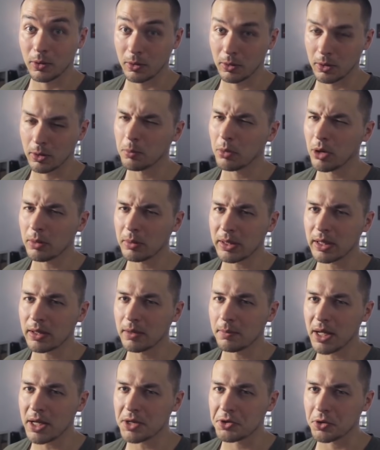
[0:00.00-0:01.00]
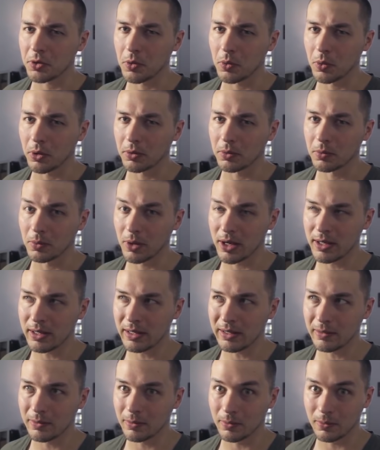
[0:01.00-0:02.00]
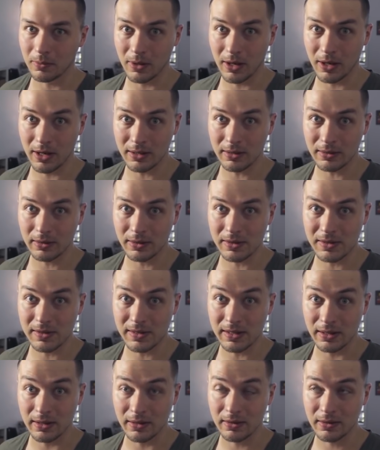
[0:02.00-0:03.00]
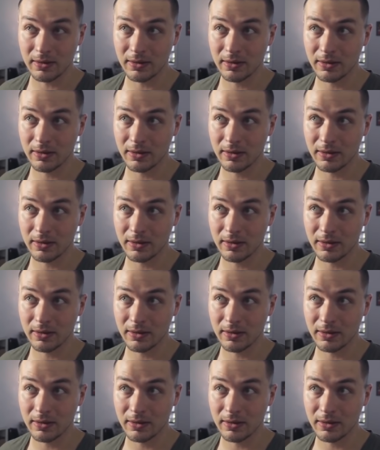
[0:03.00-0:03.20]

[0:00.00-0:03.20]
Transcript: We're gonna probably get a major chord, right? Right? Let's see.